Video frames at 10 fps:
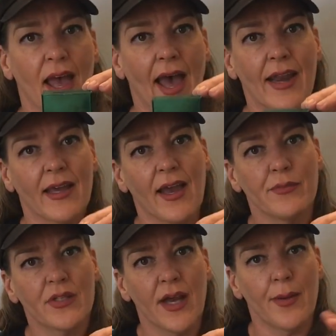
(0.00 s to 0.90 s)
And it
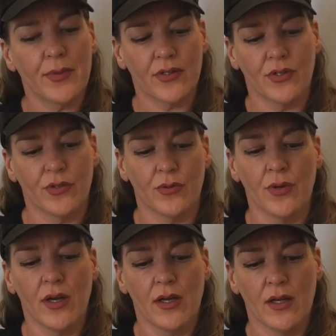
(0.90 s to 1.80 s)
comes up to,